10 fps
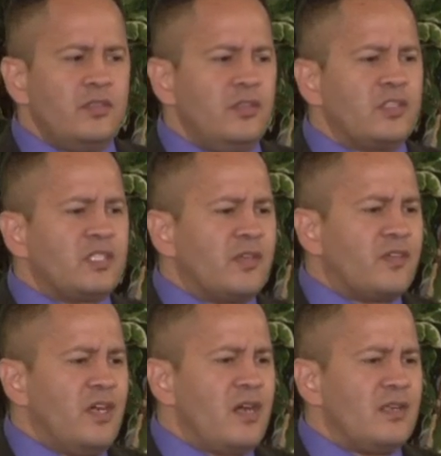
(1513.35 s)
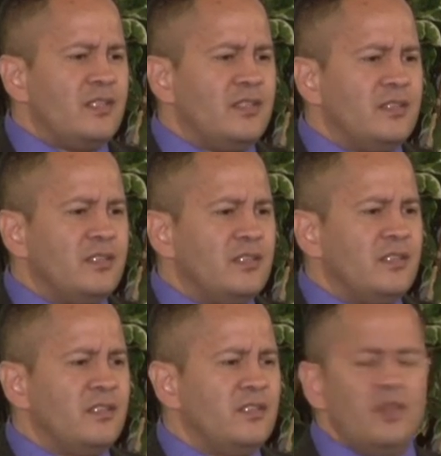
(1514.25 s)
You're a son of God.
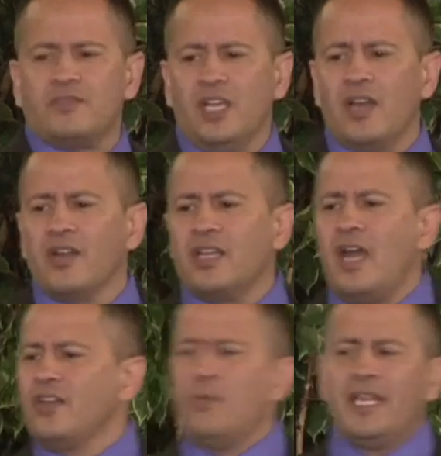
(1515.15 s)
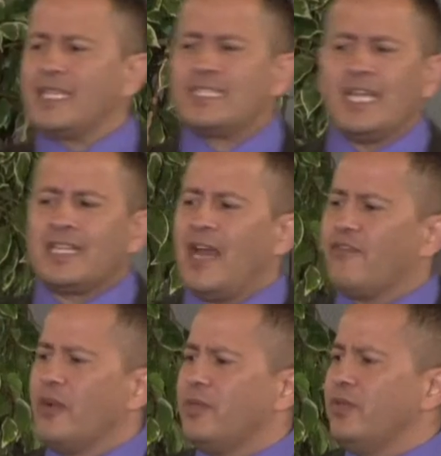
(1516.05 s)
You're a daughter of God. Nobody can take
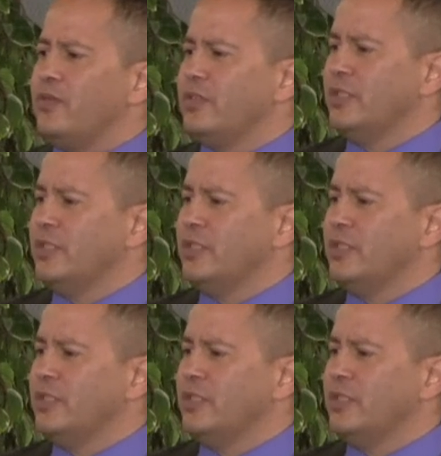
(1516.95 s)
that from you.